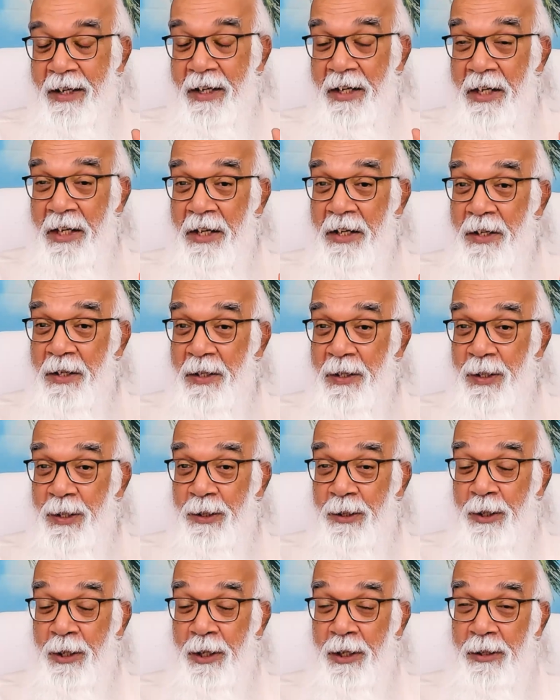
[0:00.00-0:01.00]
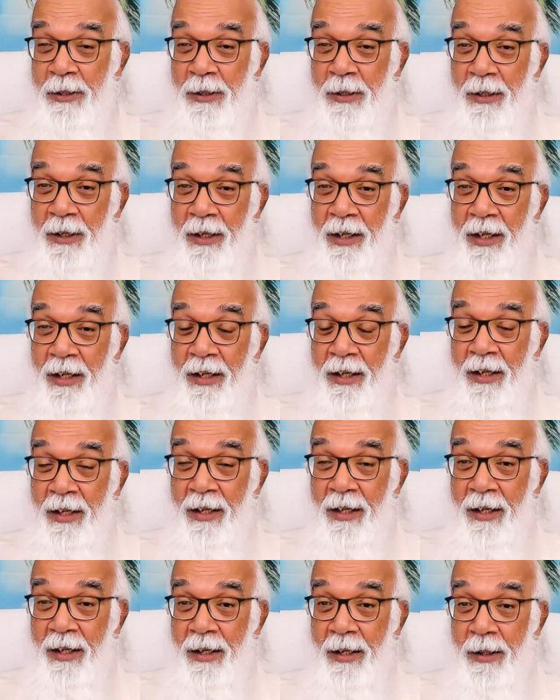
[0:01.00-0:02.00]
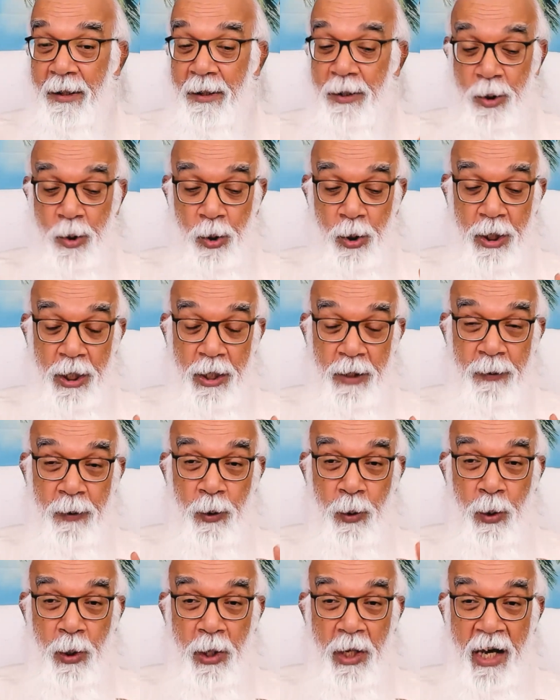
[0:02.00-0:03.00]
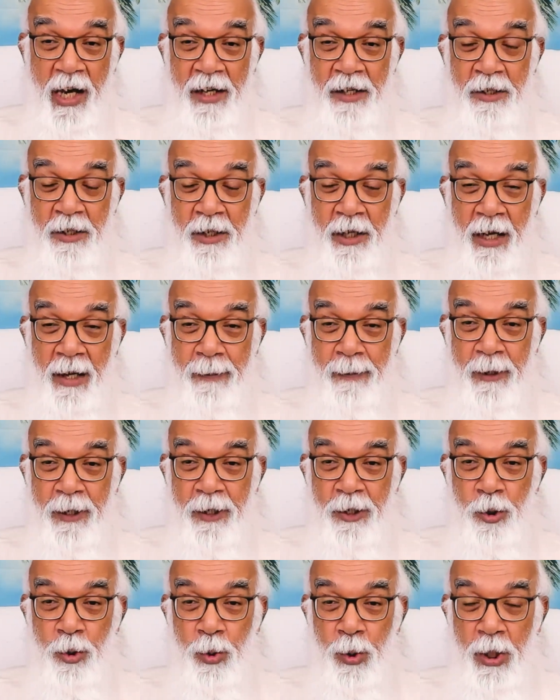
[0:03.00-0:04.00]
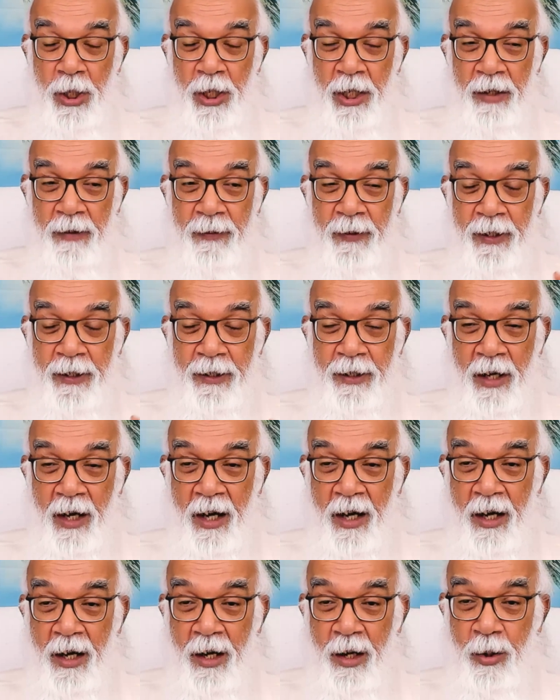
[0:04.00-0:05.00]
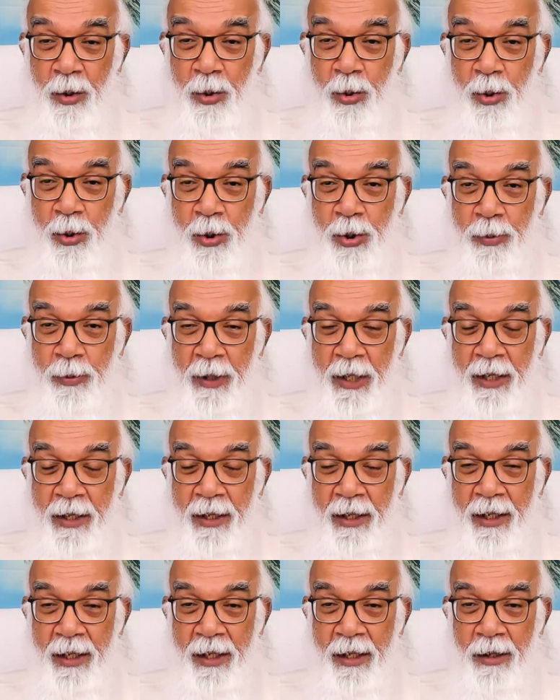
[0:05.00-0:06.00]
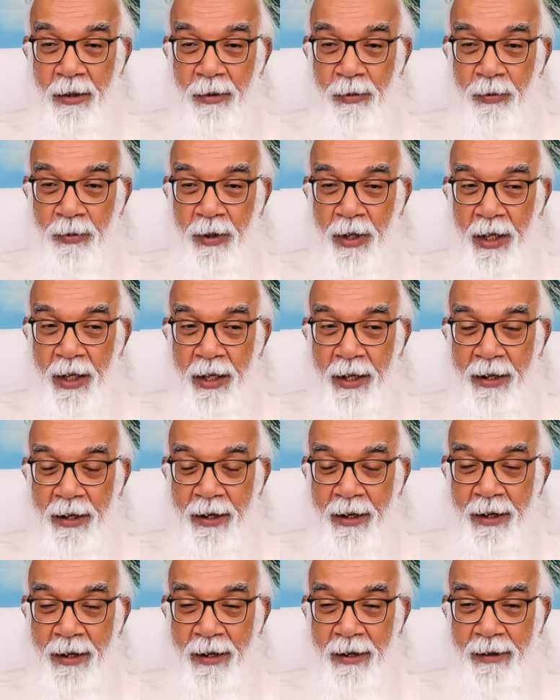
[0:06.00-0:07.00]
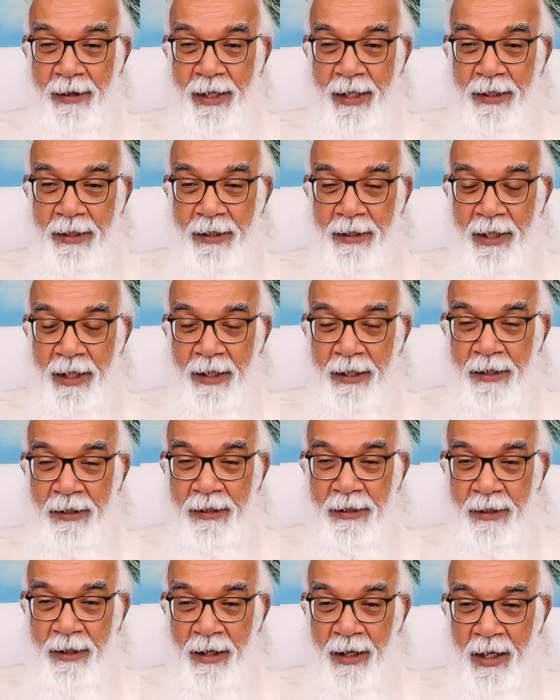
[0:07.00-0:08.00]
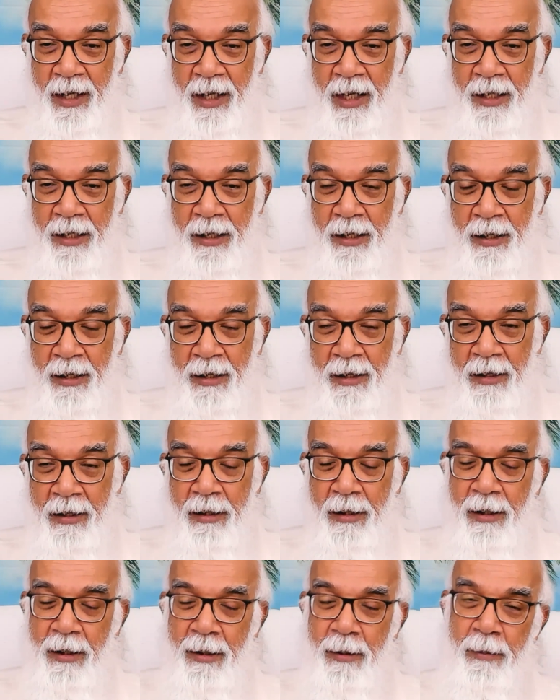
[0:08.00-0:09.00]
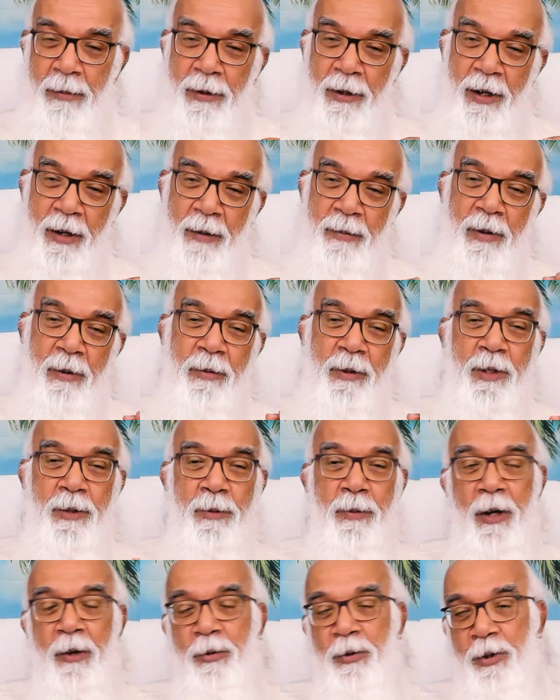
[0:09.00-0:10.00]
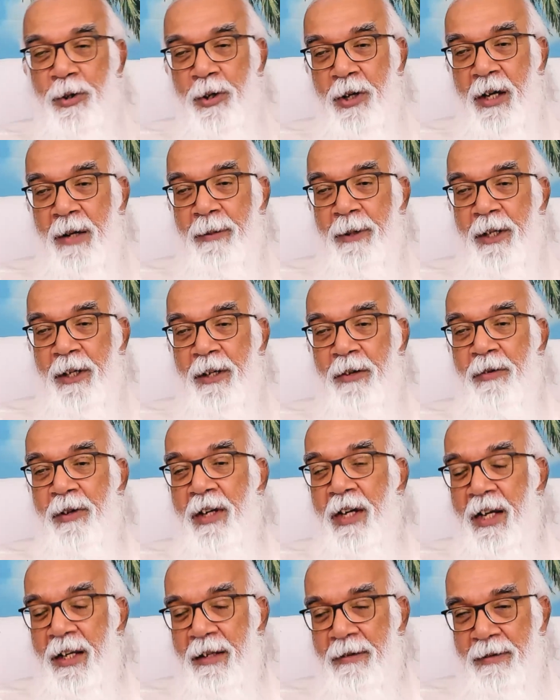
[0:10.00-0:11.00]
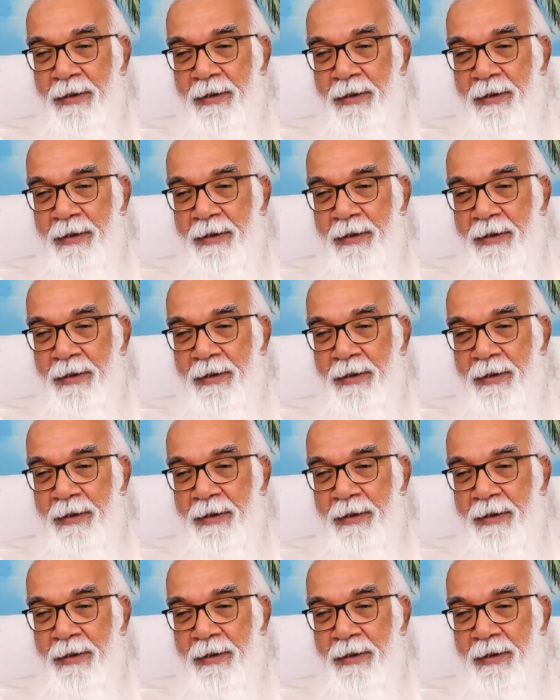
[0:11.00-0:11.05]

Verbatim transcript: Instantly. So if you act habitually without being aware in the intellect, problem is bound to come in your life.